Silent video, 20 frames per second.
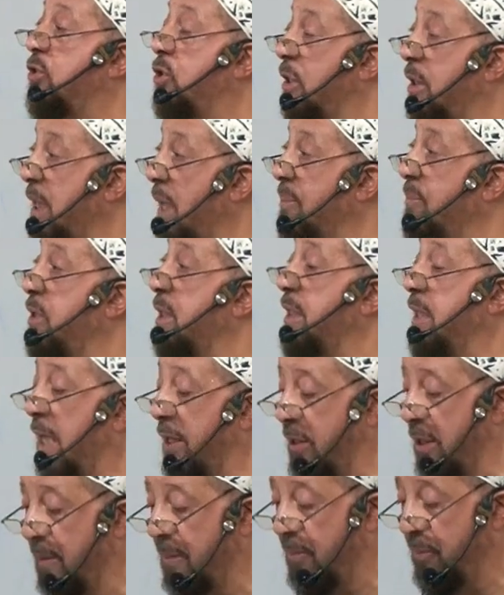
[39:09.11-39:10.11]
to come
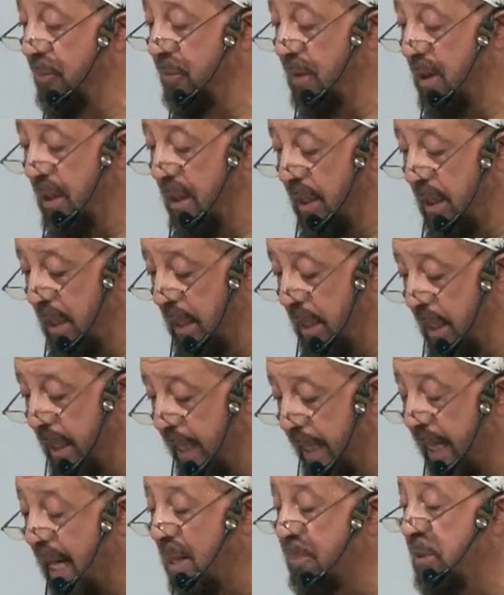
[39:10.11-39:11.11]
together.
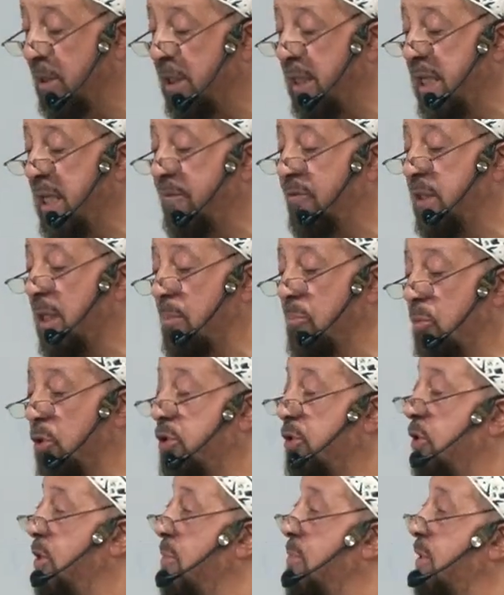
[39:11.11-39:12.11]
And I believe that
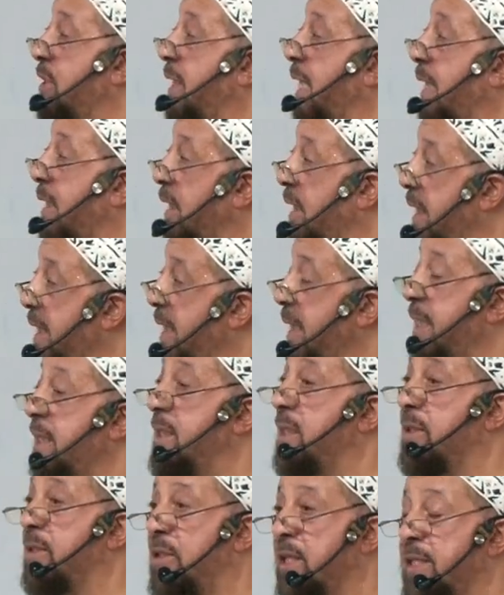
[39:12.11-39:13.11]
Muslims can lead
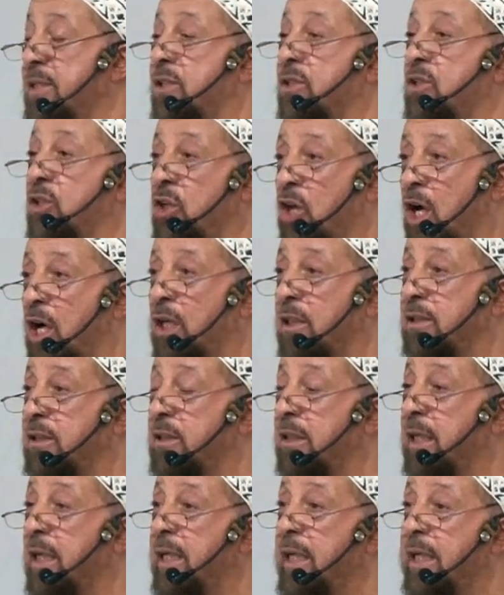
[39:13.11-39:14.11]
this cause
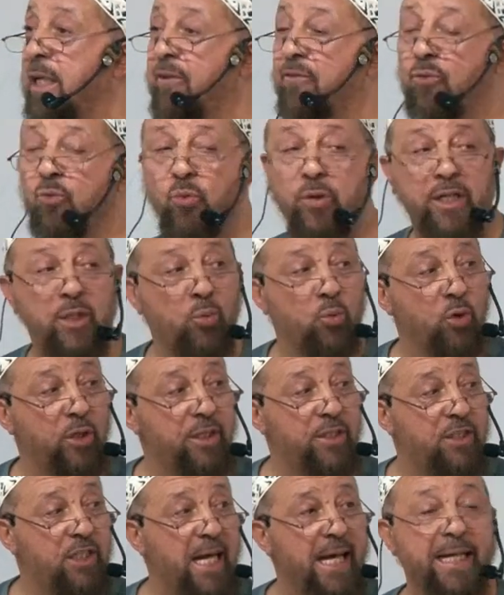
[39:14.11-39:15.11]
if we
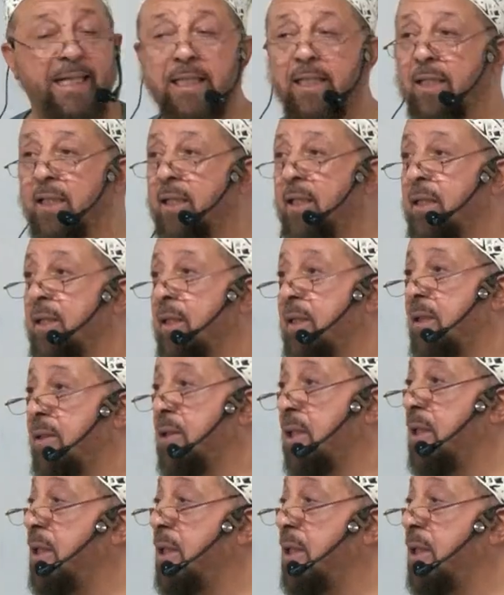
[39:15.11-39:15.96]
would take the